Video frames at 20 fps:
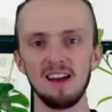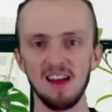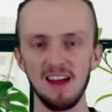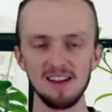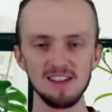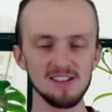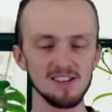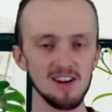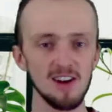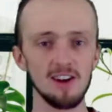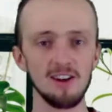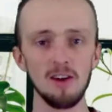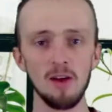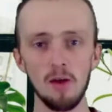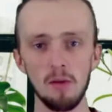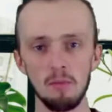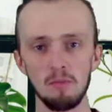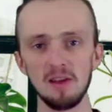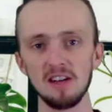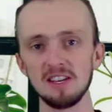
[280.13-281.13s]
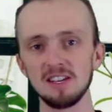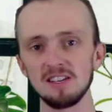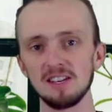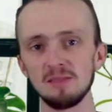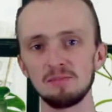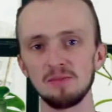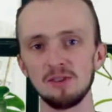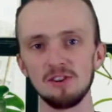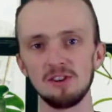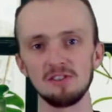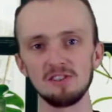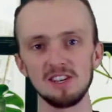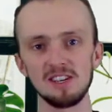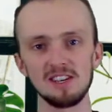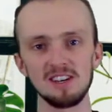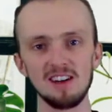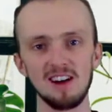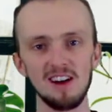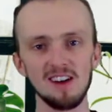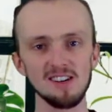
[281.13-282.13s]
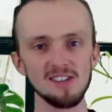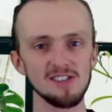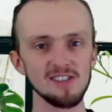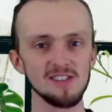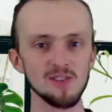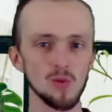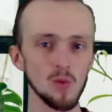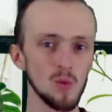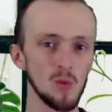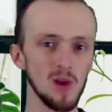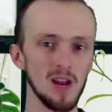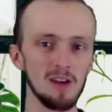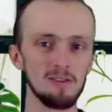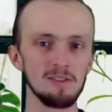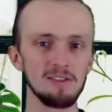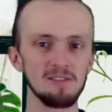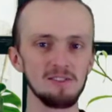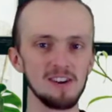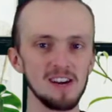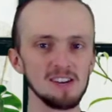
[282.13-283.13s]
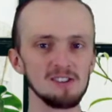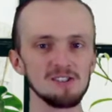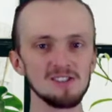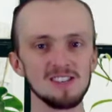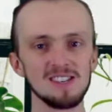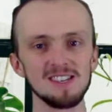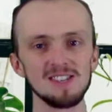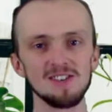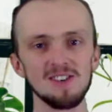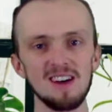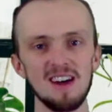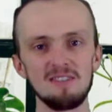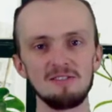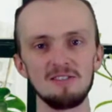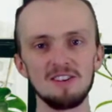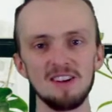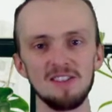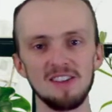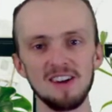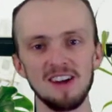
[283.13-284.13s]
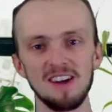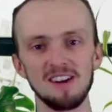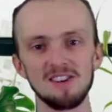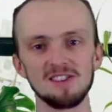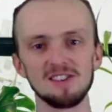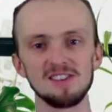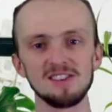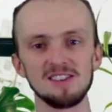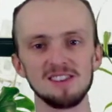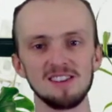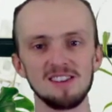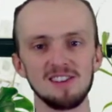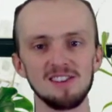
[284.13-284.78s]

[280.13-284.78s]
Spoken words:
and start mixing up your own concoctions with whatever fragrances you have around the house.